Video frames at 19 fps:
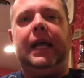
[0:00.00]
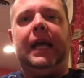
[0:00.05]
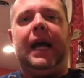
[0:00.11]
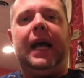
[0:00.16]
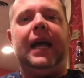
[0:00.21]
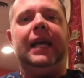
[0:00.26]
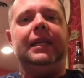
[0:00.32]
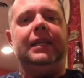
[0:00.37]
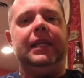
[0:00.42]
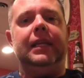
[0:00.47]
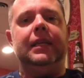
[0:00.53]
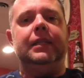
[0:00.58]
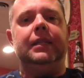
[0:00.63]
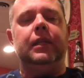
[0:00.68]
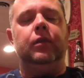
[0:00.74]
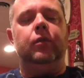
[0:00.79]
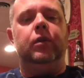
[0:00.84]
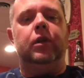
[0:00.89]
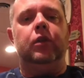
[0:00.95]
ideas that
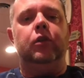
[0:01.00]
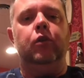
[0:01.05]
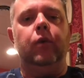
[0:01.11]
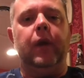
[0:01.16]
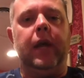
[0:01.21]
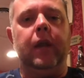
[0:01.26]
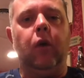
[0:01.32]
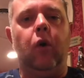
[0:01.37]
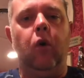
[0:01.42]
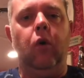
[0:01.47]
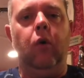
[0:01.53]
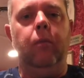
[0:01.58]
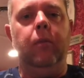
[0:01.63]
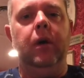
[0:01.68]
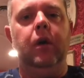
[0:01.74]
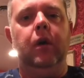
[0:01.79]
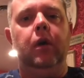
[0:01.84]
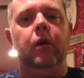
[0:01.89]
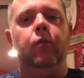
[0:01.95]
you can do at home
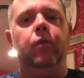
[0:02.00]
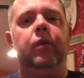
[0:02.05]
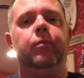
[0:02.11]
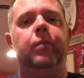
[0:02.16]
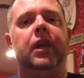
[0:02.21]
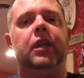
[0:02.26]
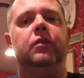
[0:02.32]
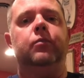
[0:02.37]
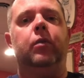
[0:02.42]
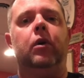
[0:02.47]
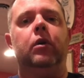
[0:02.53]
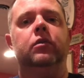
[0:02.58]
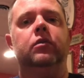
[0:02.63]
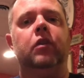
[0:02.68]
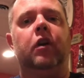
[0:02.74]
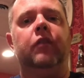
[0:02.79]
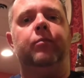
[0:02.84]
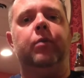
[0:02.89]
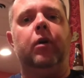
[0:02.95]
with baseball and
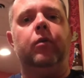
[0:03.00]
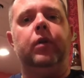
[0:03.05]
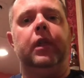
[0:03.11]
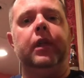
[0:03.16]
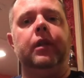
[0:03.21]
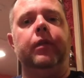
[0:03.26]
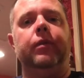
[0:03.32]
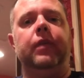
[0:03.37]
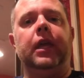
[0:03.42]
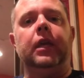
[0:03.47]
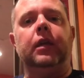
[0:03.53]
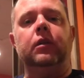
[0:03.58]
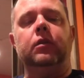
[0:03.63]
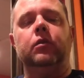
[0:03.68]
softball related things.